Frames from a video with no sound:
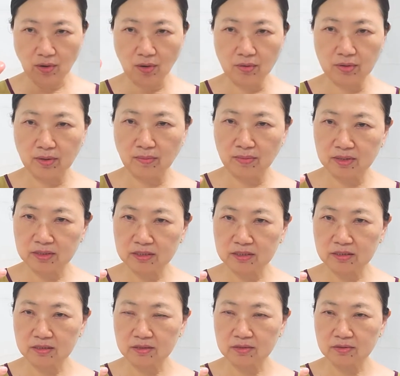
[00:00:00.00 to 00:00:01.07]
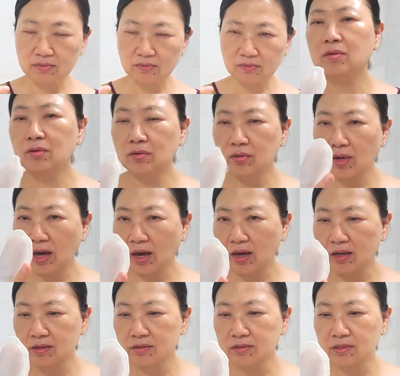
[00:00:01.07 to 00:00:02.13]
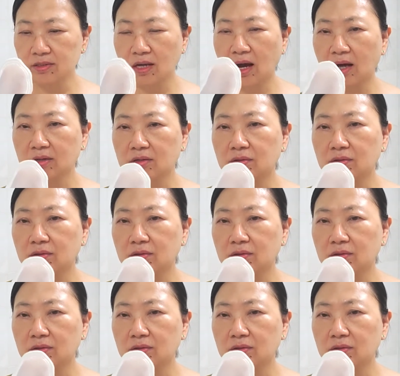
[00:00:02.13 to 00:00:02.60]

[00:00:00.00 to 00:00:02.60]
hold the mittens, you can start